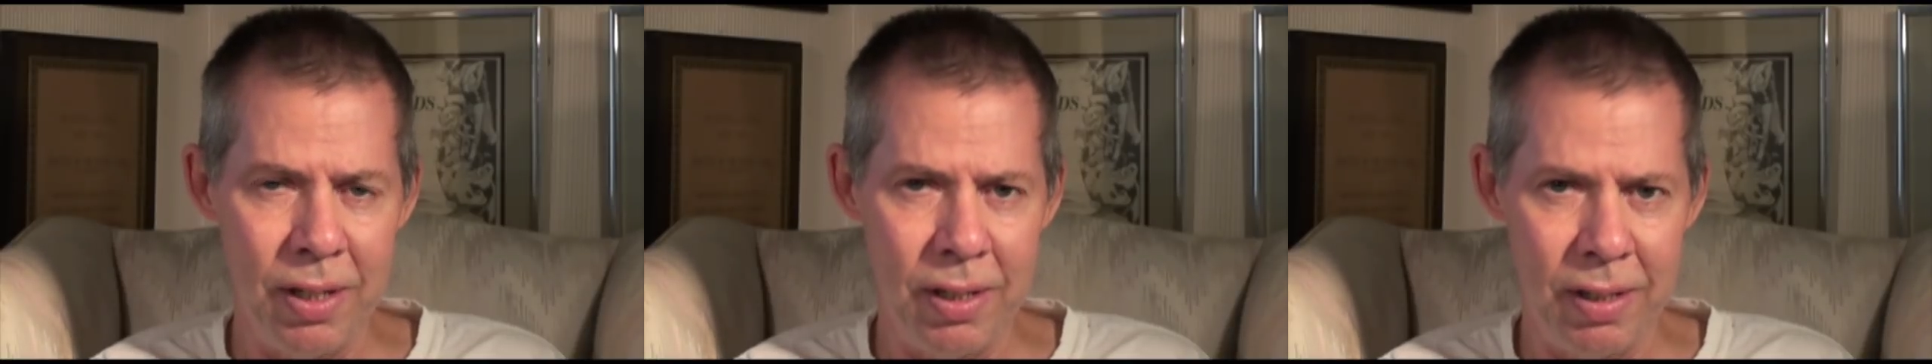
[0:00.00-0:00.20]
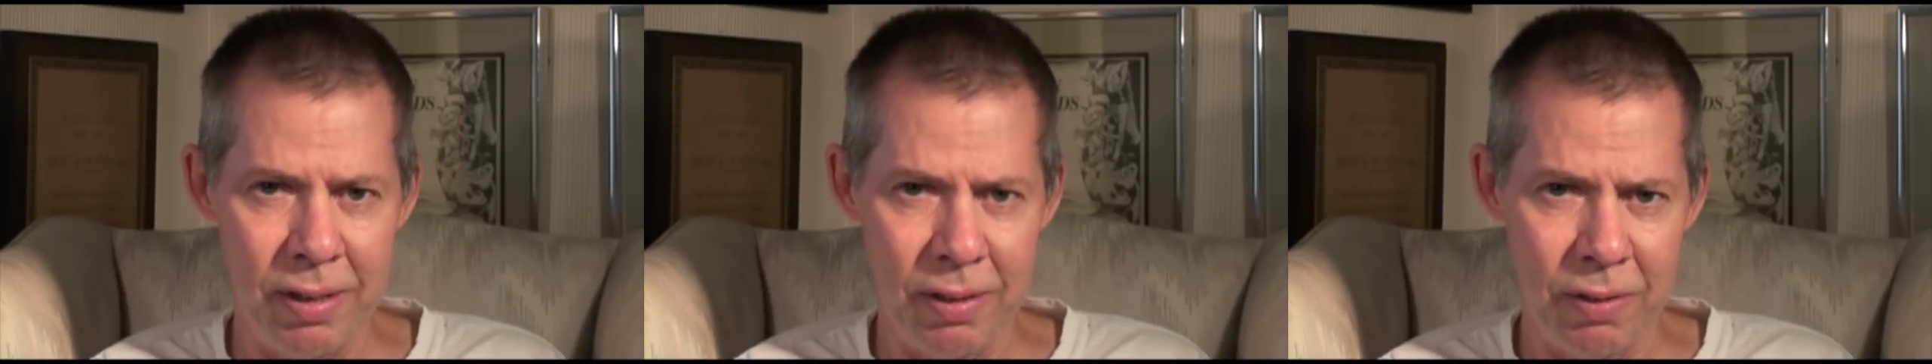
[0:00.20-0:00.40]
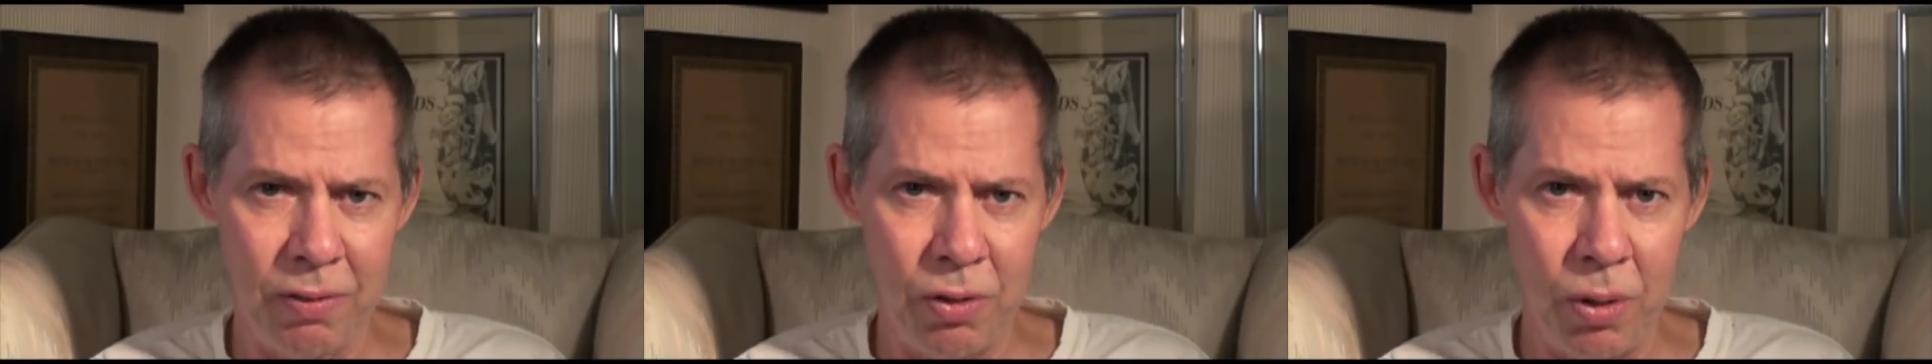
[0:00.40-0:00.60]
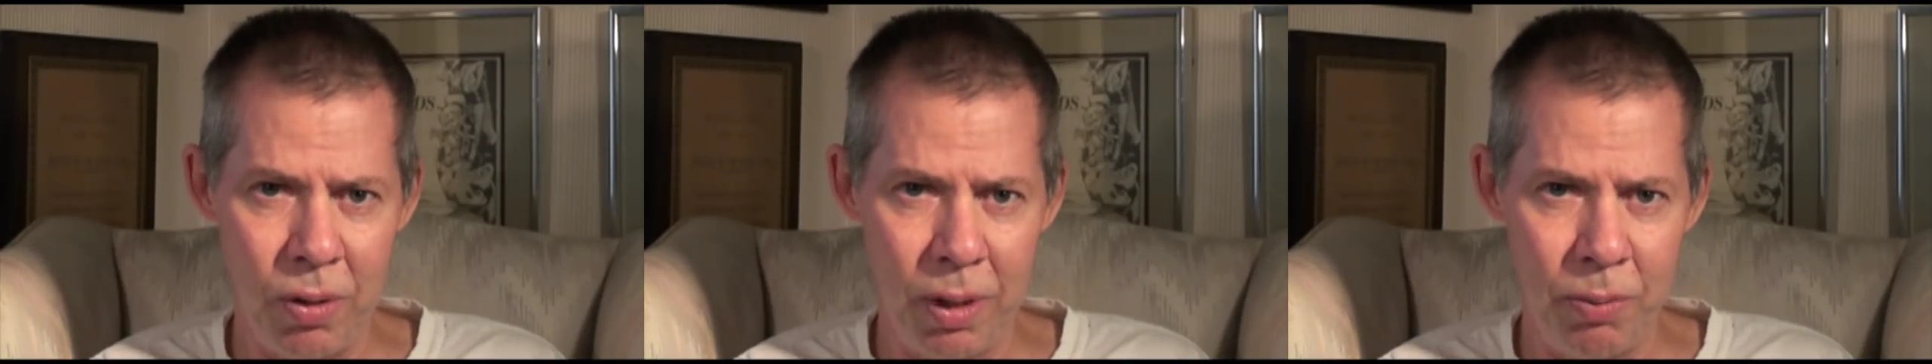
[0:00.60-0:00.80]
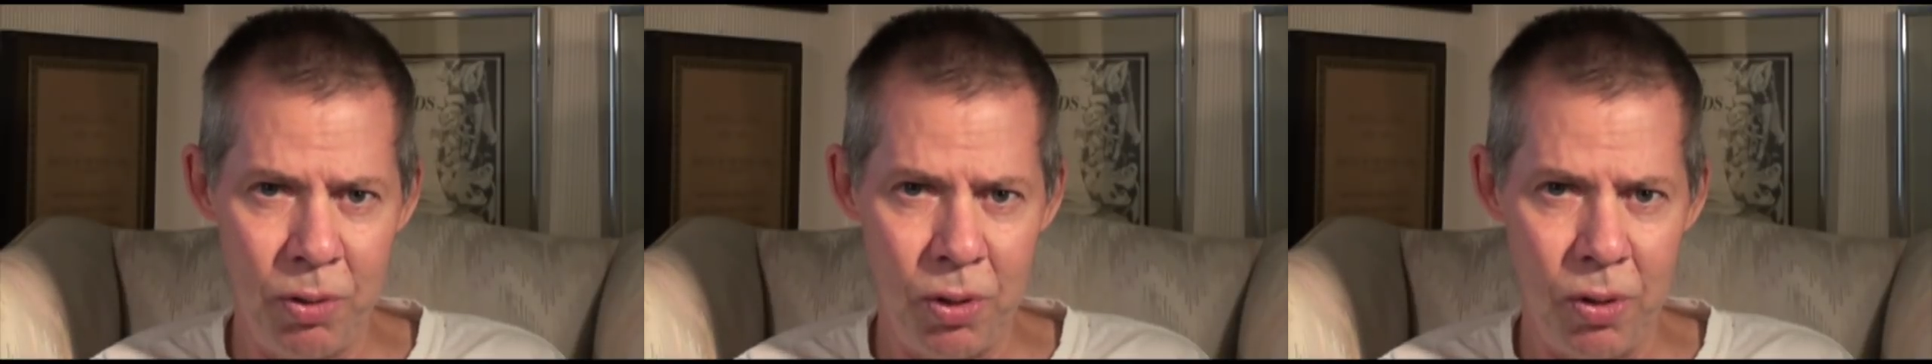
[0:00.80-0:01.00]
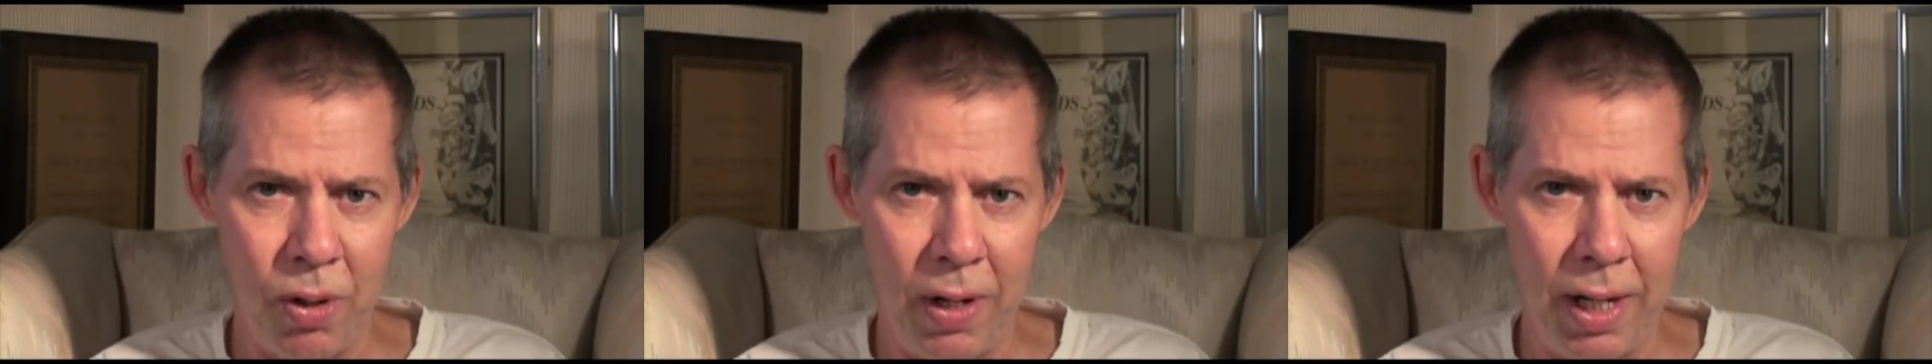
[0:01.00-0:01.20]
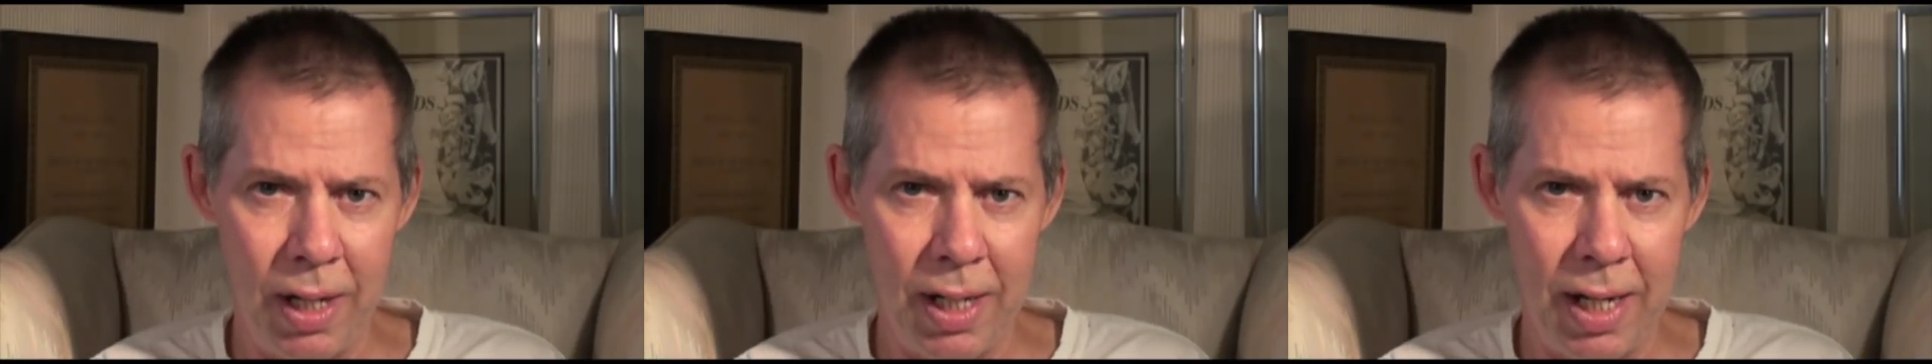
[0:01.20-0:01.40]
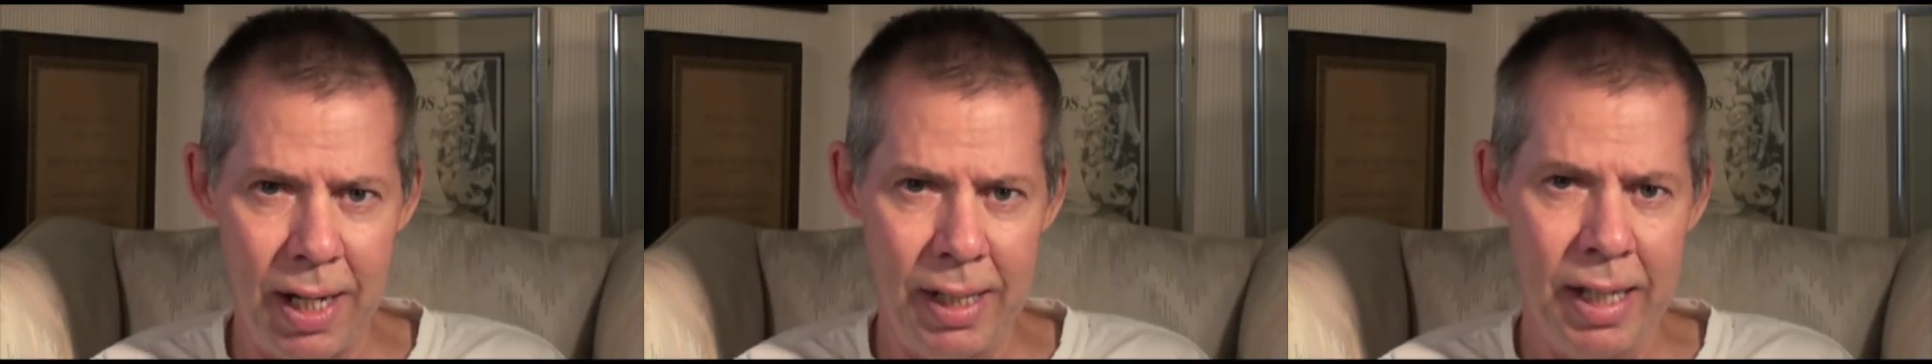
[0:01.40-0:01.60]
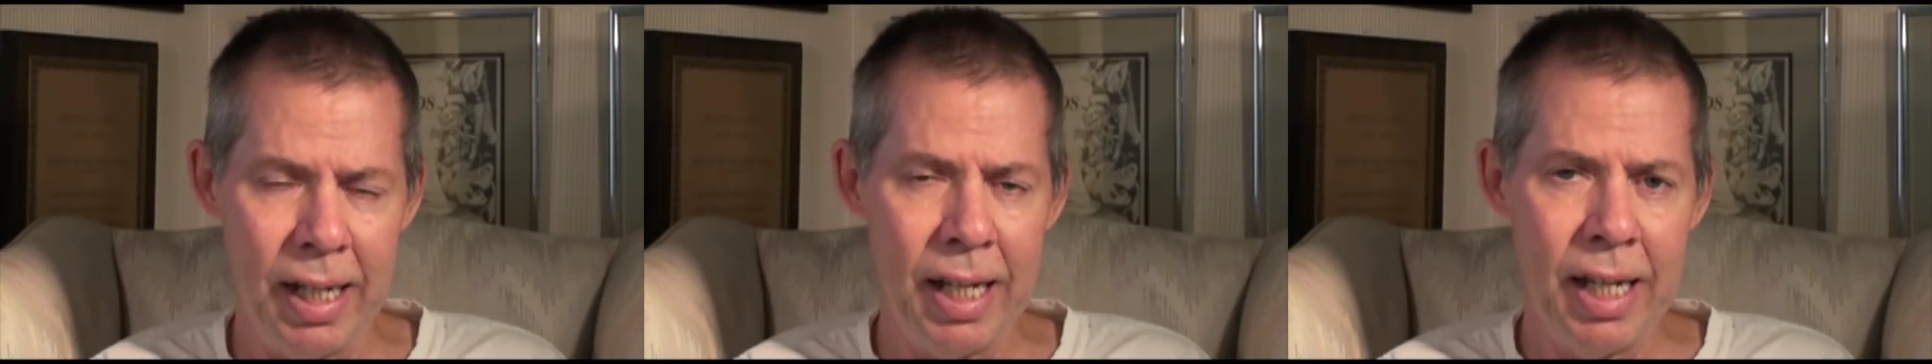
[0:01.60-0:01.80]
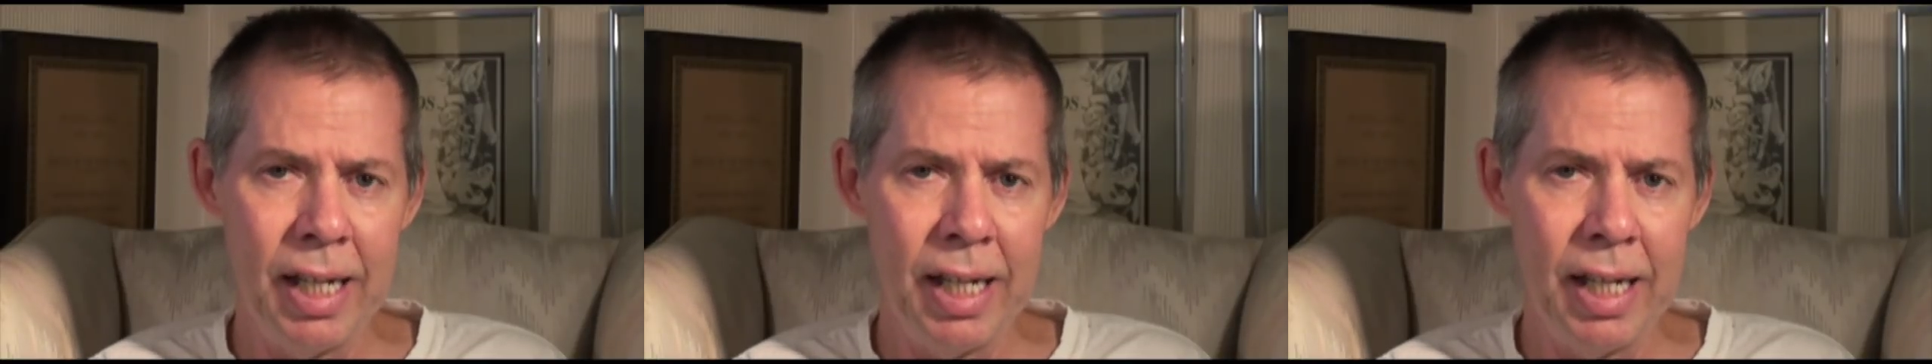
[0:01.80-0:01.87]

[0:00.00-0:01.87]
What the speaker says: the Tulip storyline